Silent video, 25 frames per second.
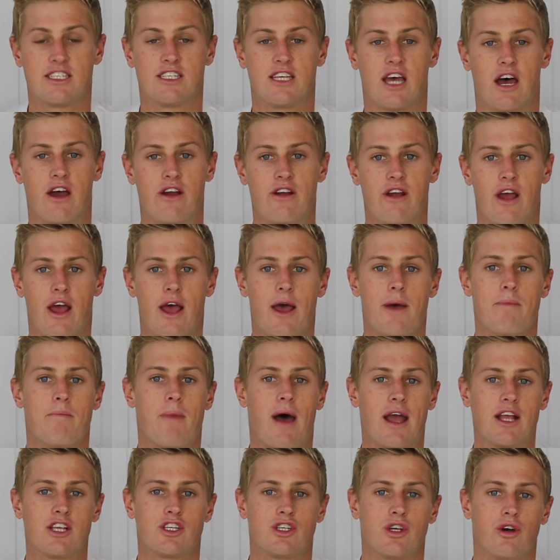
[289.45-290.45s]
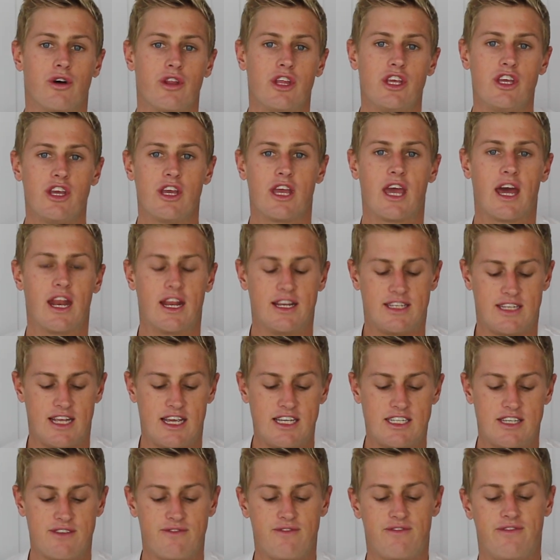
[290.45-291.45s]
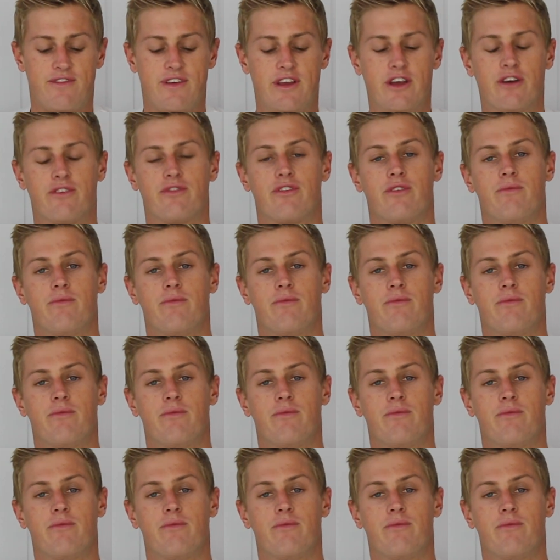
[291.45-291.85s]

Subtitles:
So make sure that you get a decent feel